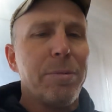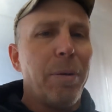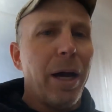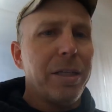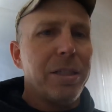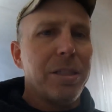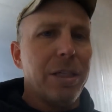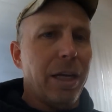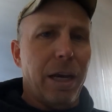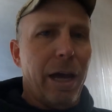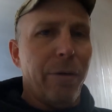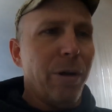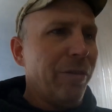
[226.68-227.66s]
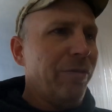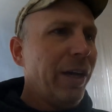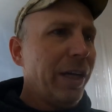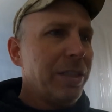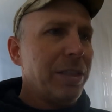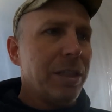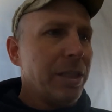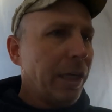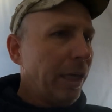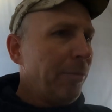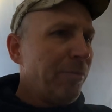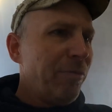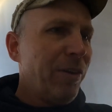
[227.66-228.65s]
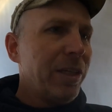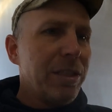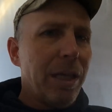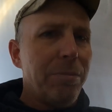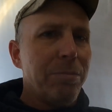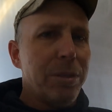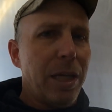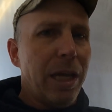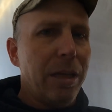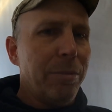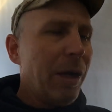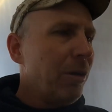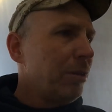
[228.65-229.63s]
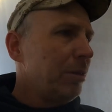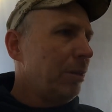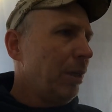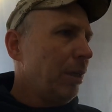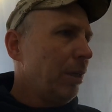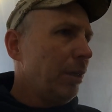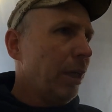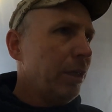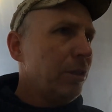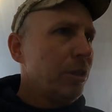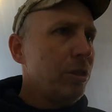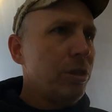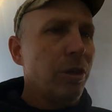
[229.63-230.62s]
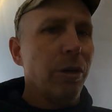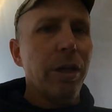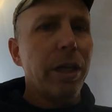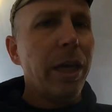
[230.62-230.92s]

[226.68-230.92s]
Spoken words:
spots that I want to fix. And he's like, yep, fix them, sand them out, and then just shoot it